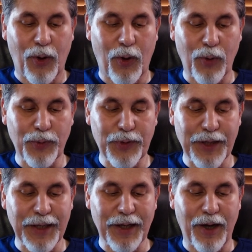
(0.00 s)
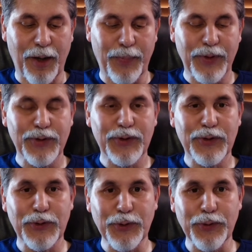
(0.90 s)
holding up
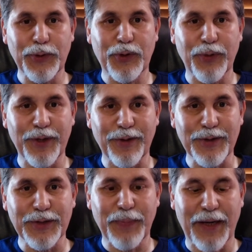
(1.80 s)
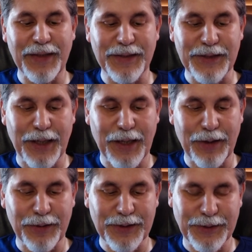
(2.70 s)
two critters by the
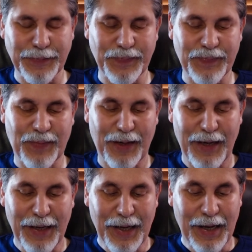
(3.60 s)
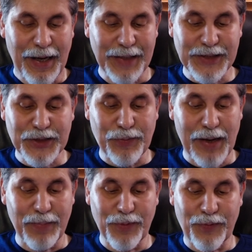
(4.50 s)
tails. I
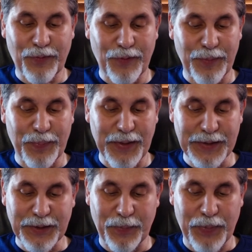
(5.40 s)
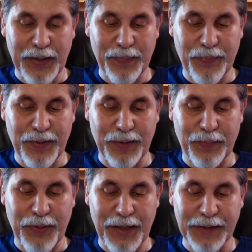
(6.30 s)
scrambled for a piece of paper and a
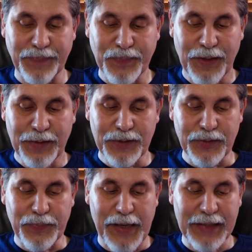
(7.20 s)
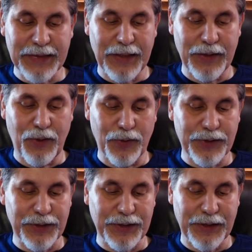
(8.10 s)
pen to pass a
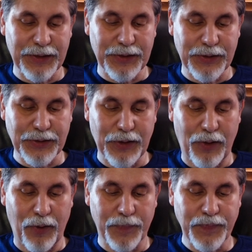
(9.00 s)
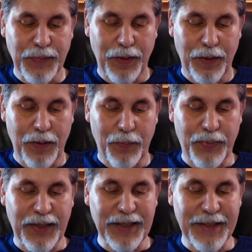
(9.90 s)
note to Sister Snow,
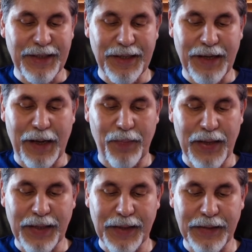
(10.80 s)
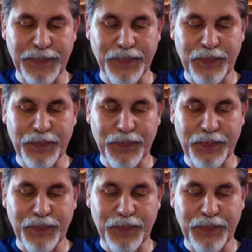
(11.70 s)
but it did not make it